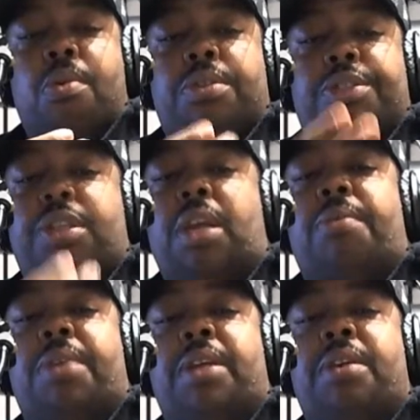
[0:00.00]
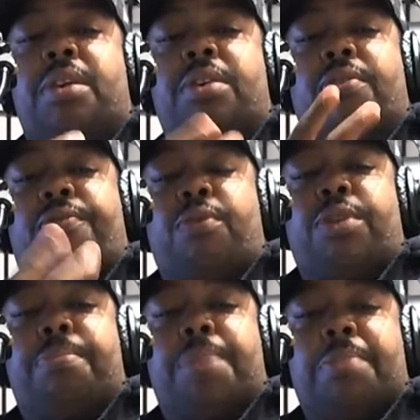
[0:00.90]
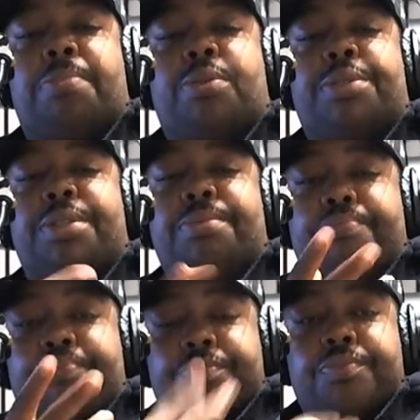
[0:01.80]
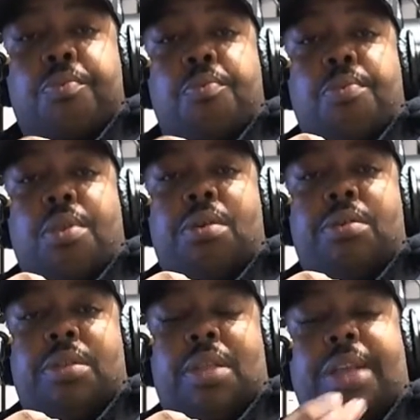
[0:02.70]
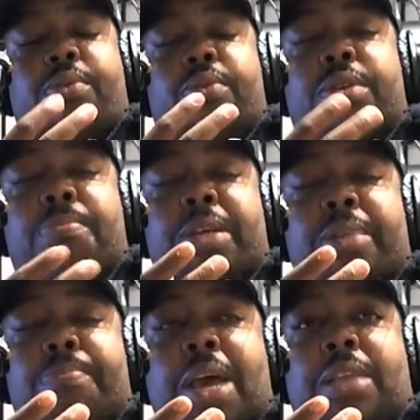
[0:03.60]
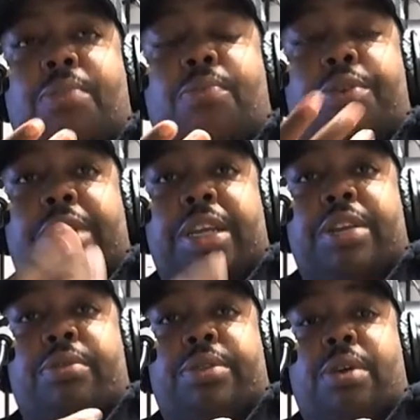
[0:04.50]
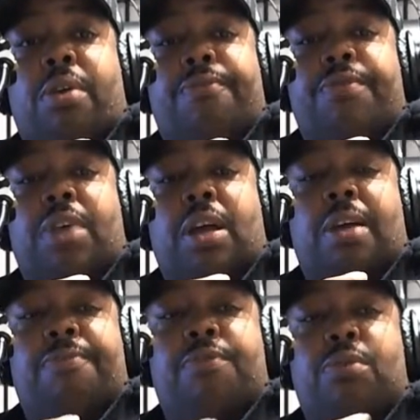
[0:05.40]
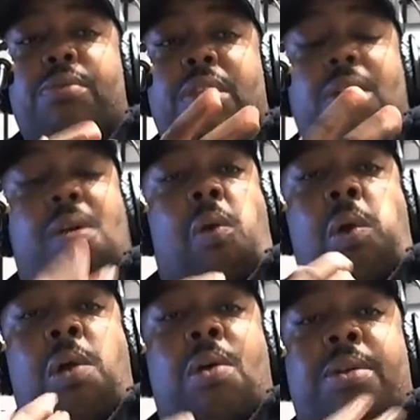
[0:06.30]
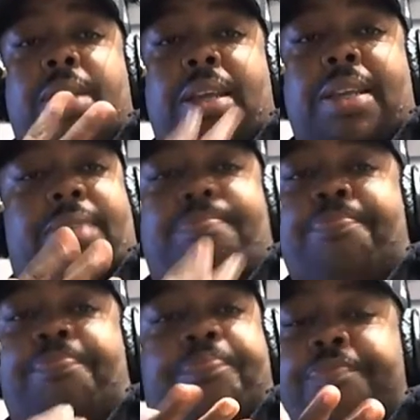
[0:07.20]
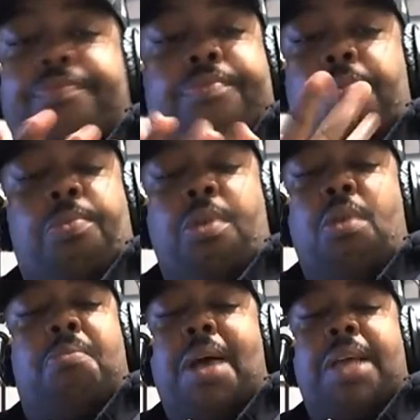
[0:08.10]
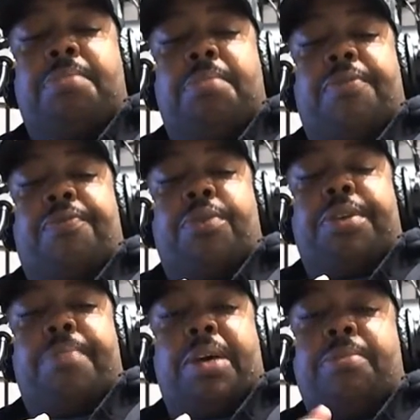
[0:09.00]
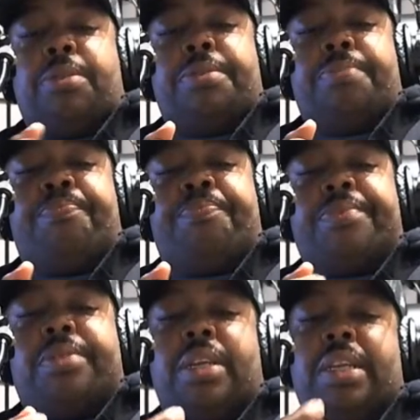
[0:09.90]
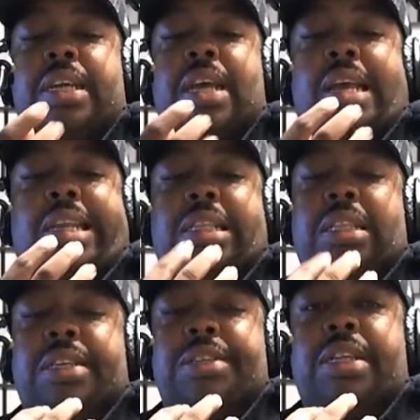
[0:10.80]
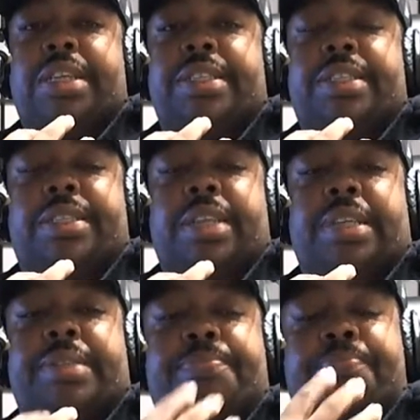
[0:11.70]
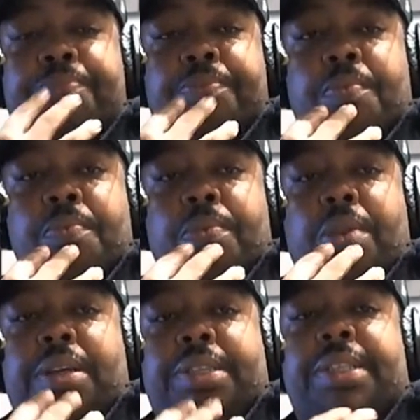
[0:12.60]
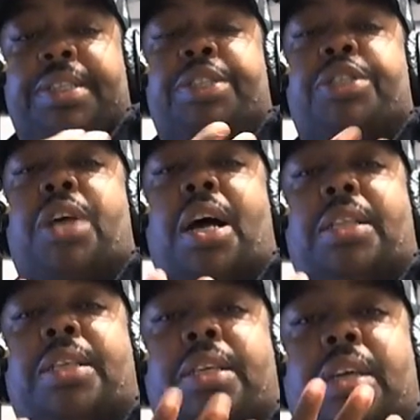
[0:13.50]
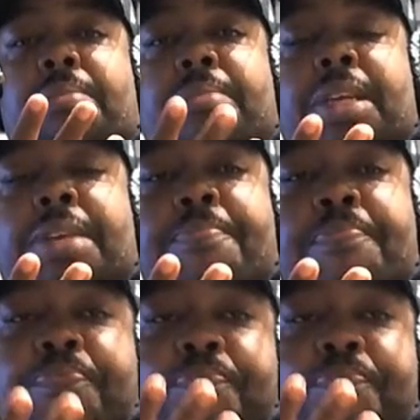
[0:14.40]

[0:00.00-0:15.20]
sherry, your fruity pebbles, like toward the mid palate where you're getting those dark fruit, and it reminds me of Fruity Pebbles. Then it kind of let it sit, and then the chocolate comes in,